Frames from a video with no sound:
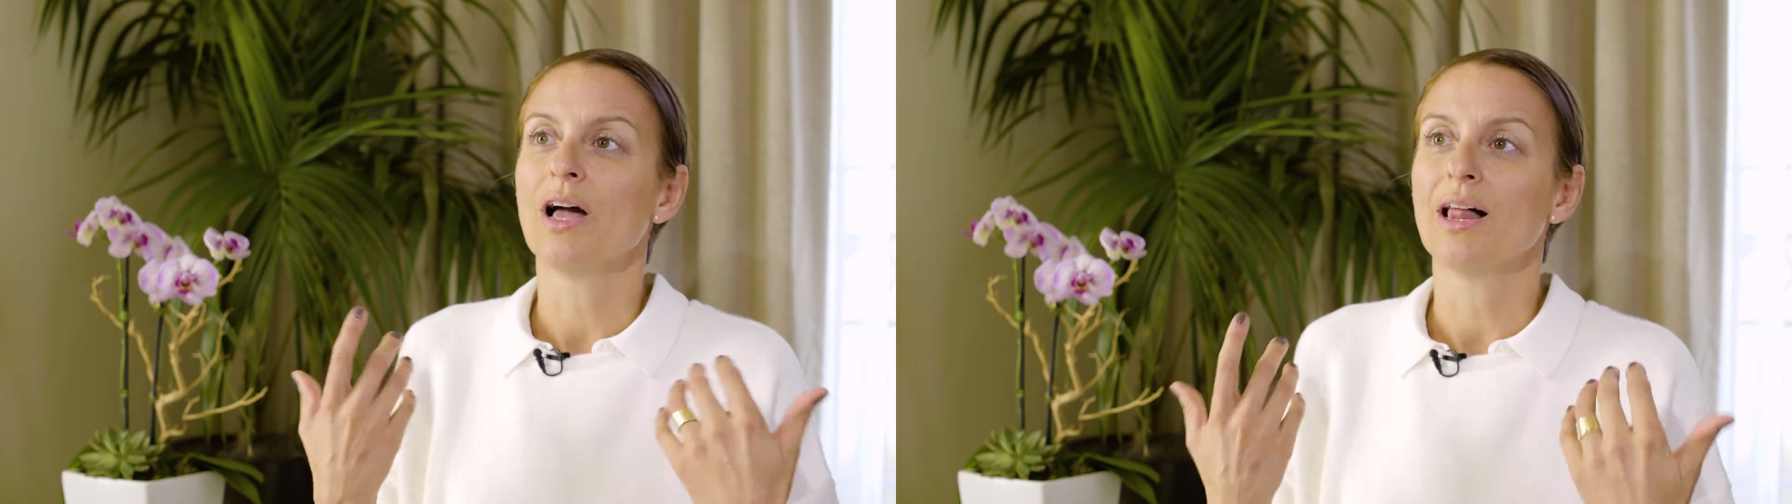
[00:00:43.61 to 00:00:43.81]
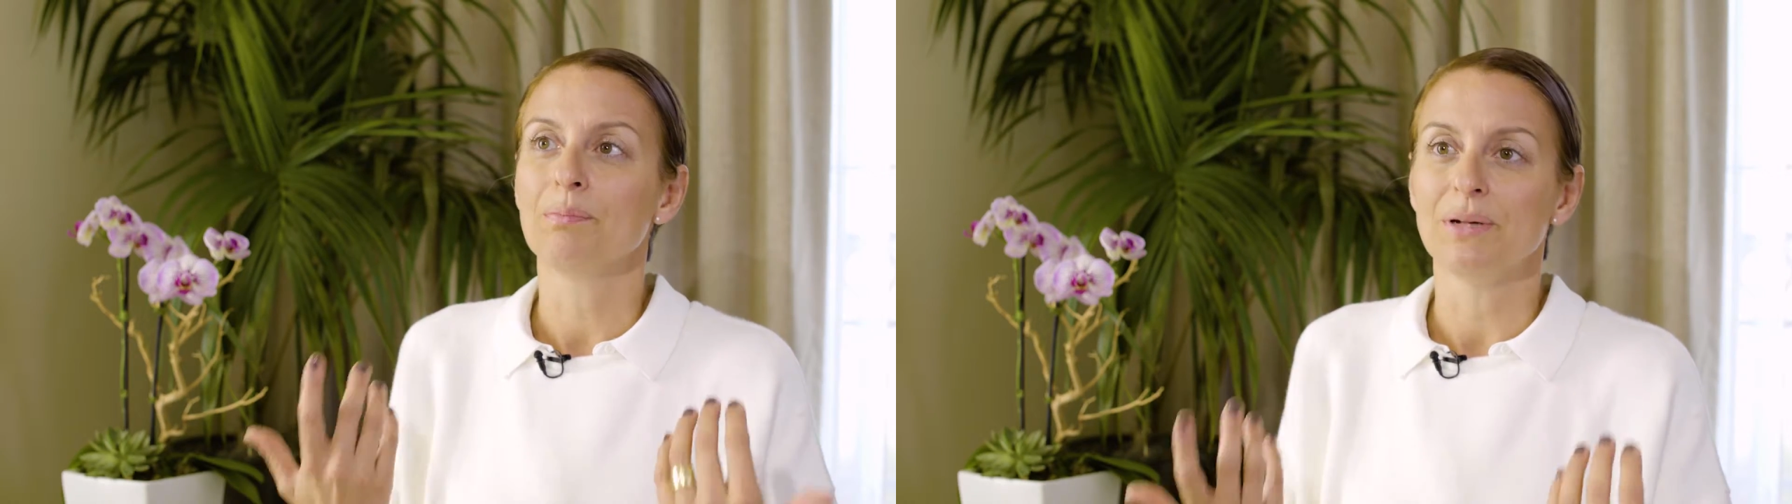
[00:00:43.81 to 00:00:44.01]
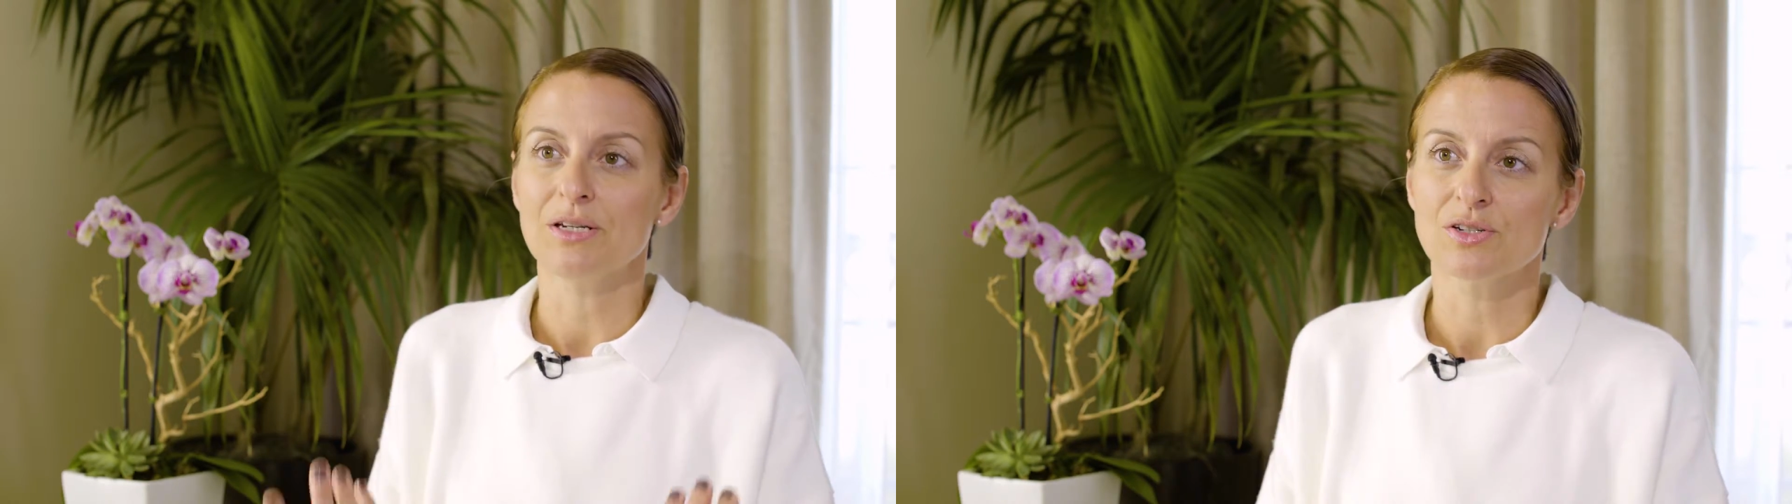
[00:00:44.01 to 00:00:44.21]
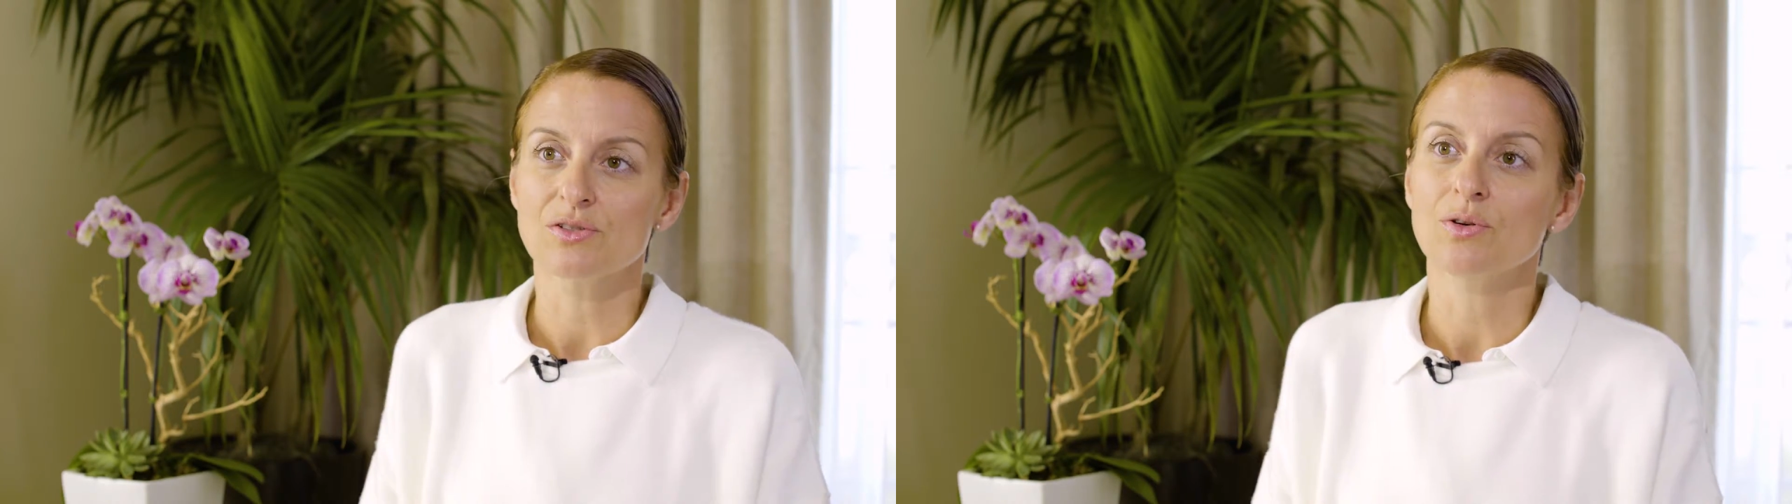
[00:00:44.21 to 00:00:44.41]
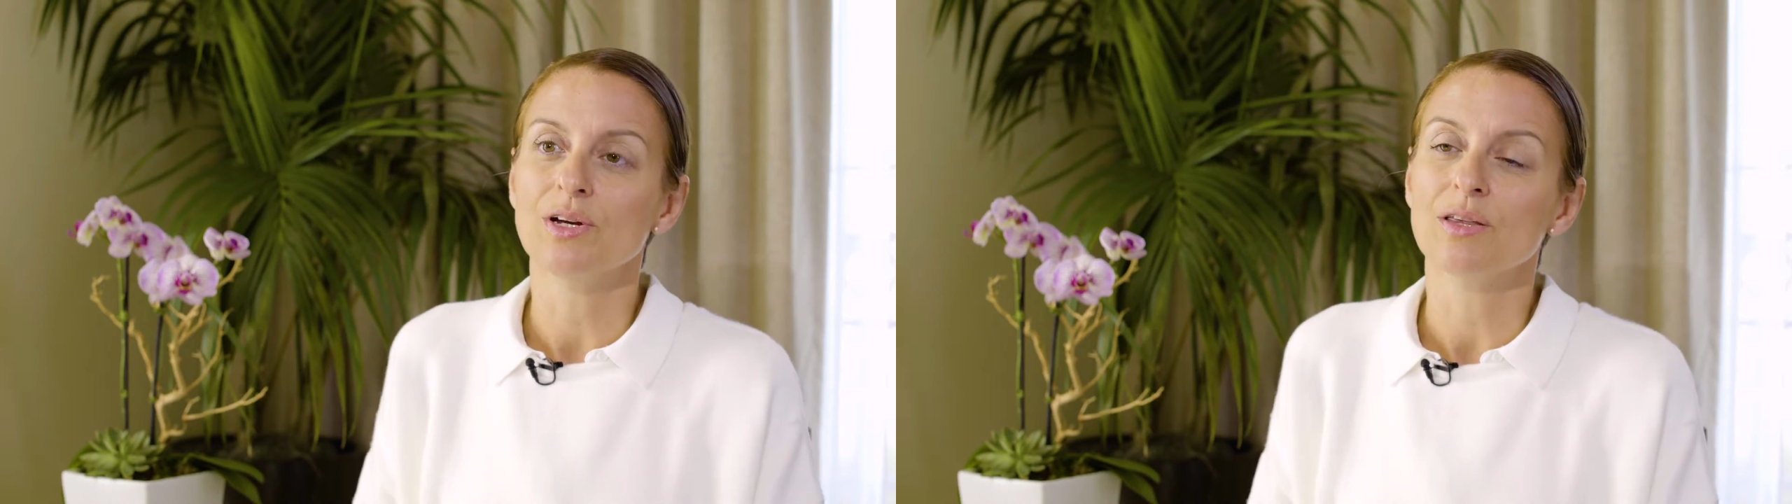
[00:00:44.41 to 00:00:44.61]
help
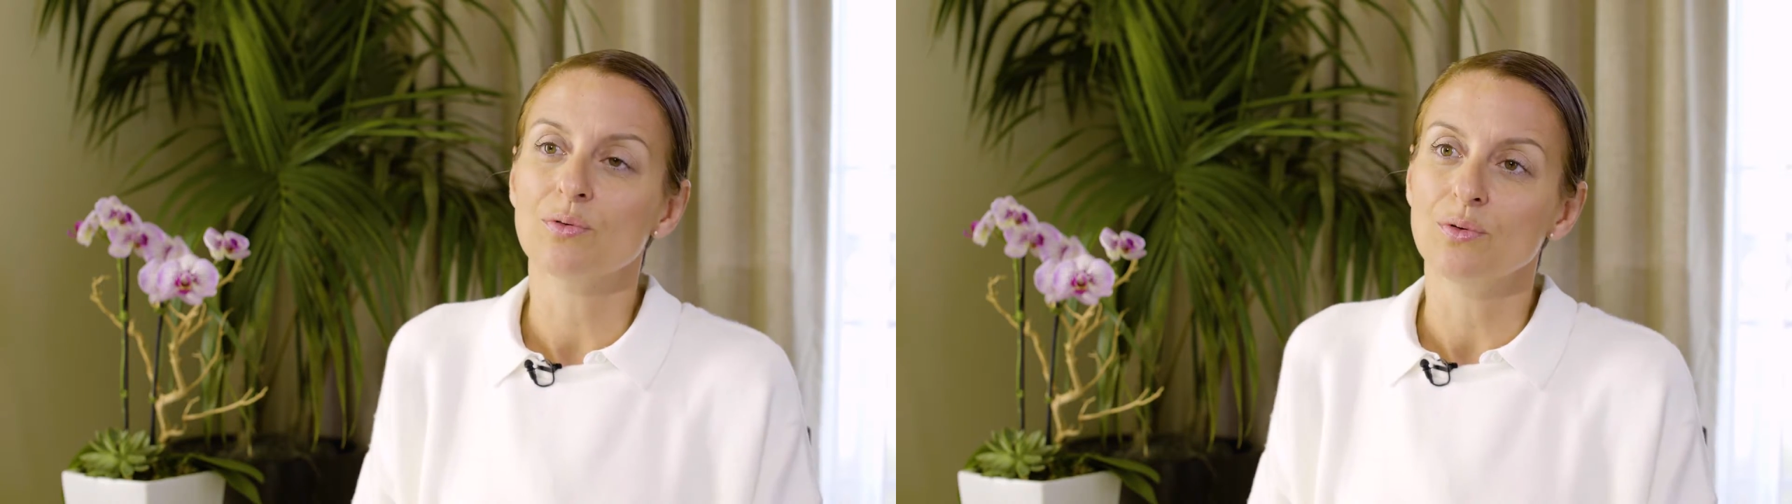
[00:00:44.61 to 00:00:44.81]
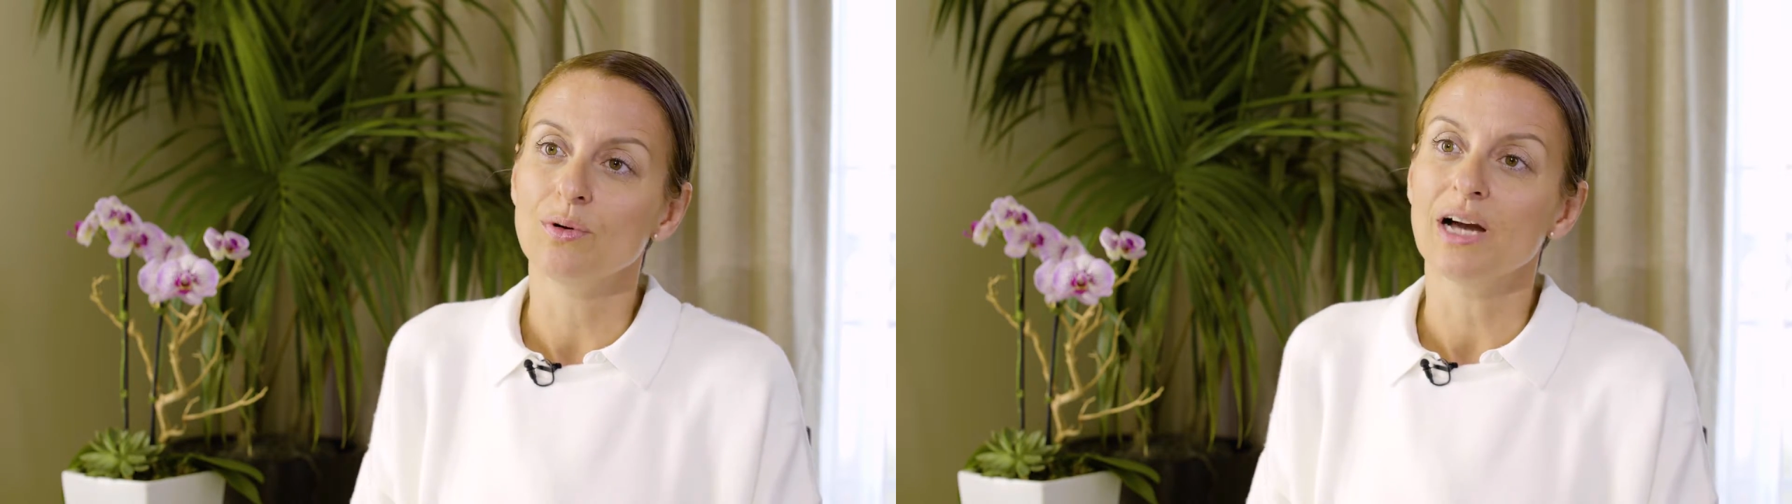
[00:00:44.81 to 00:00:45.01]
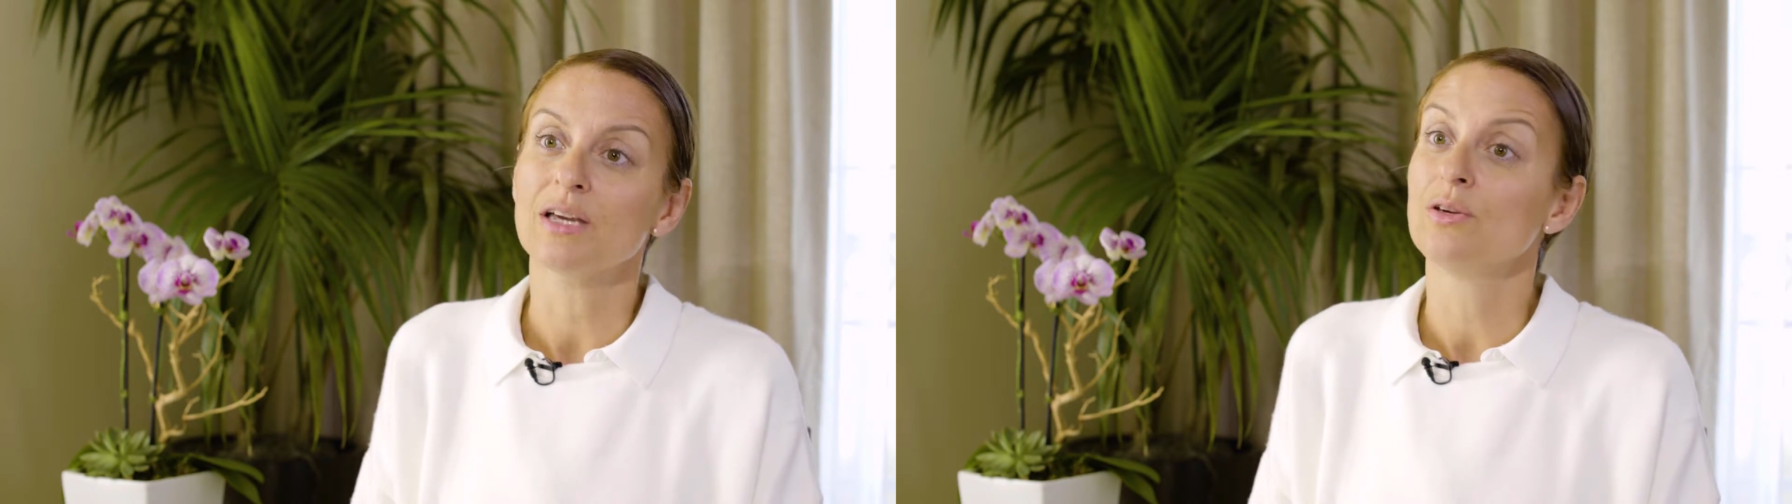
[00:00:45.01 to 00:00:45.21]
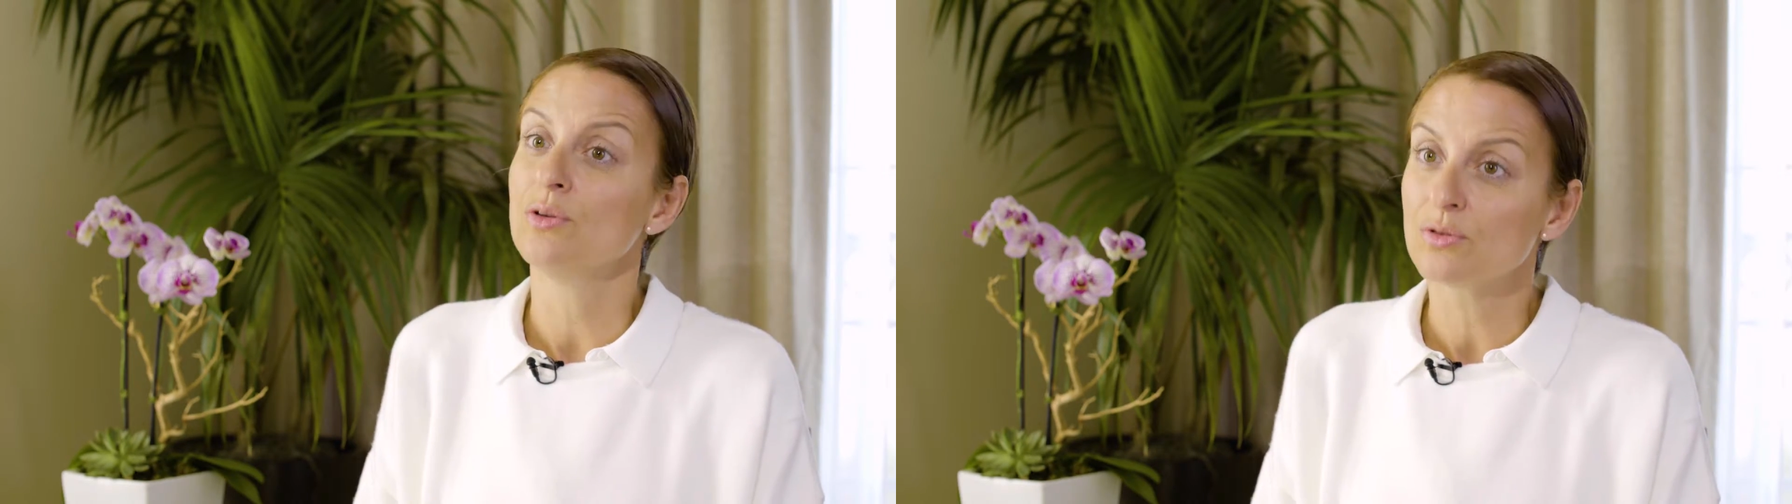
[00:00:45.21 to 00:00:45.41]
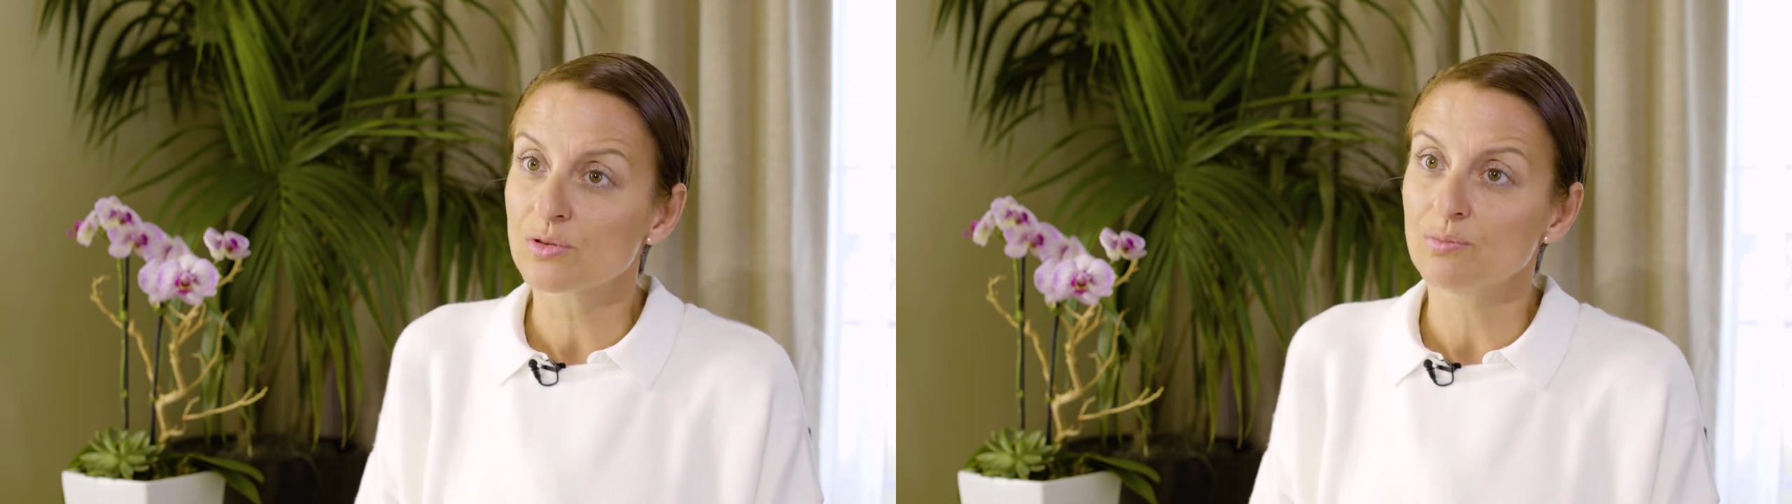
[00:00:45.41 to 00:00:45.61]
patients going through acute